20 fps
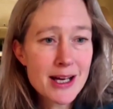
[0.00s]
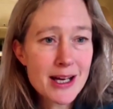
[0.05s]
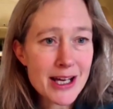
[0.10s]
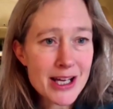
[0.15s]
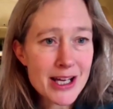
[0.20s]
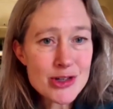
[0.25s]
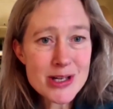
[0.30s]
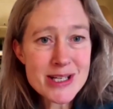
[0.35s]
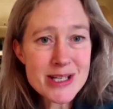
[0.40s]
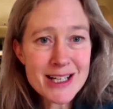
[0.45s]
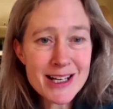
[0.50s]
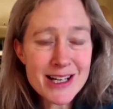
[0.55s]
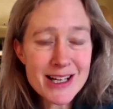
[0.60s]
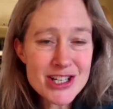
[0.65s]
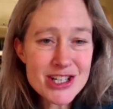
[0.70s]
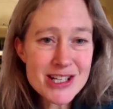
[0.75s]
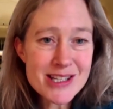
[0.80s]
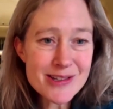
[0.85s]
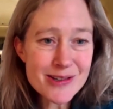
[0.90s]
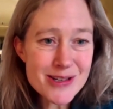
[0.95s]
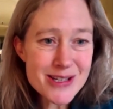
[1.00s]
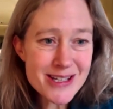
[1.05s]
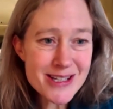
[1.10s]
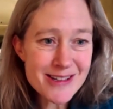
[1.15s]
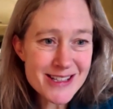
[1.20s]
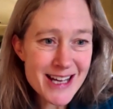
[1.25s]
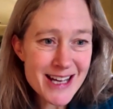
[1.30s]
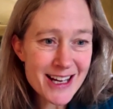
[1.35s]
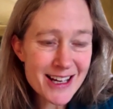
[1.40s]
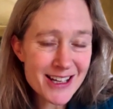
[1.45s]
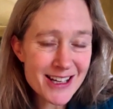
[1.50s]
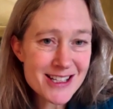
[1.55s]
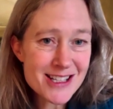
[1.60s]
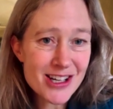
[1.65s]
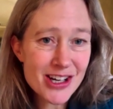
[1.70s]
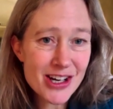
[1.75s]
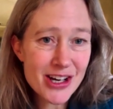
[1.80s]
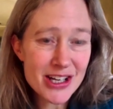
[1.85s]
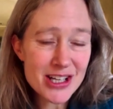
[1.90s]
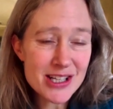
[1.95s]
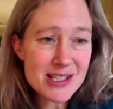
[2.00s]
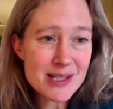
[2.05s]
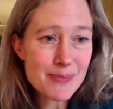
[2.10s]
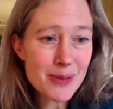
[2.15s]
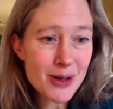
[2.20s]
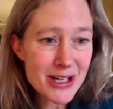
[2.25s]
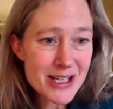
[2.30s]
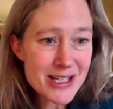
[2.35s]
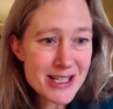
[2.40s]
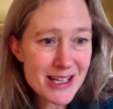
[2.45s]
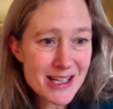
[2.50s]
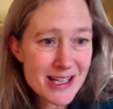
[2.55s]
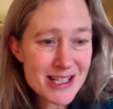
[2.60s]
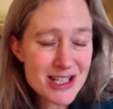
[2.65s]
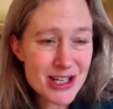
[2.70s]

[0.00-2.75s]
Interestingly, she's also taken a turn into politics.